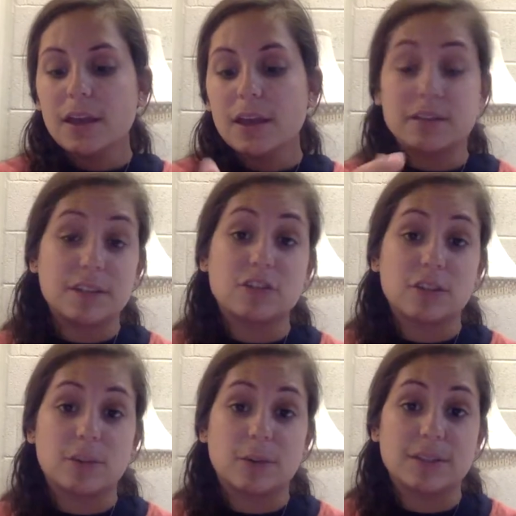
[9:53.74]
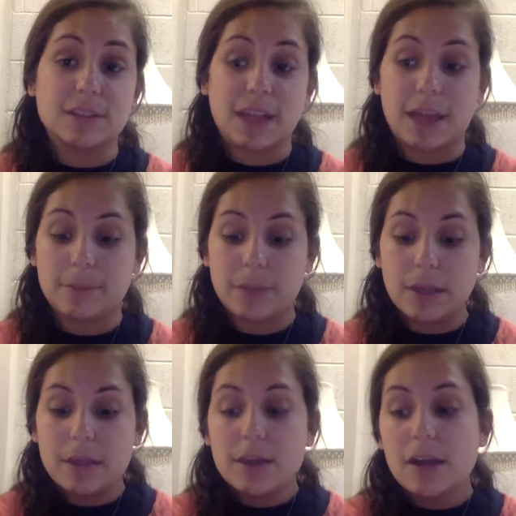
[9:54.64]
essentially wins the game.
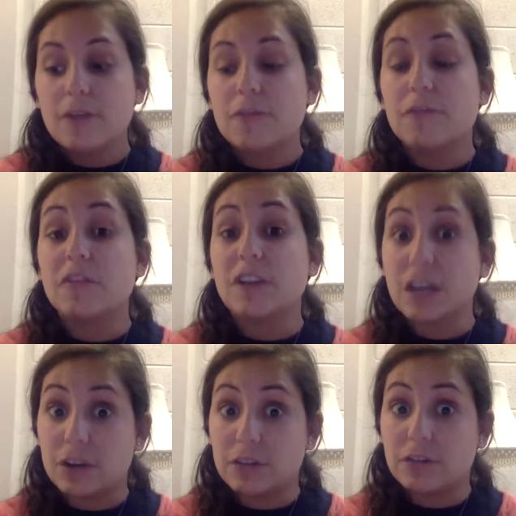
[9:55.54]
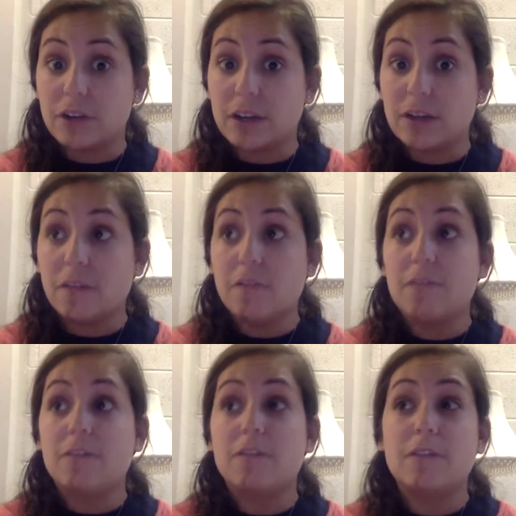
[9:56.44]
Very fun.
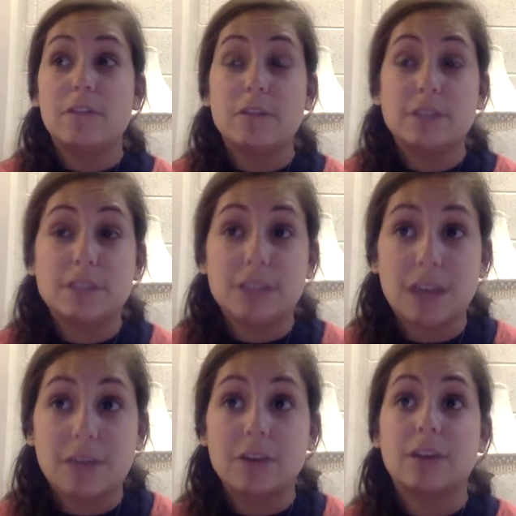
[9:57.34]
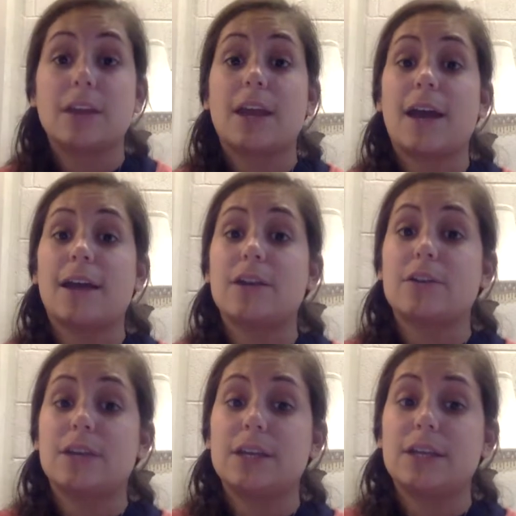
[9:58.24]
definitely higher
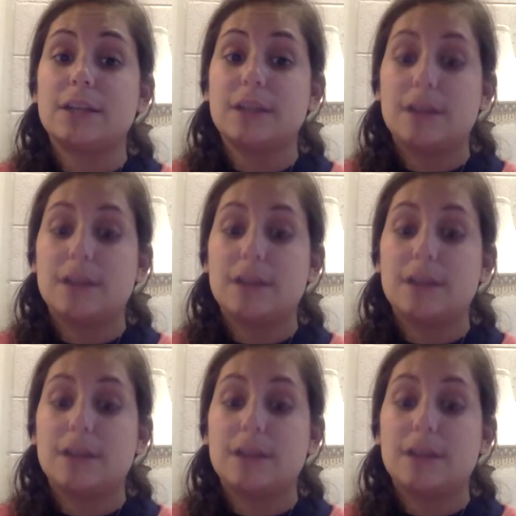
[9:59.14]
end,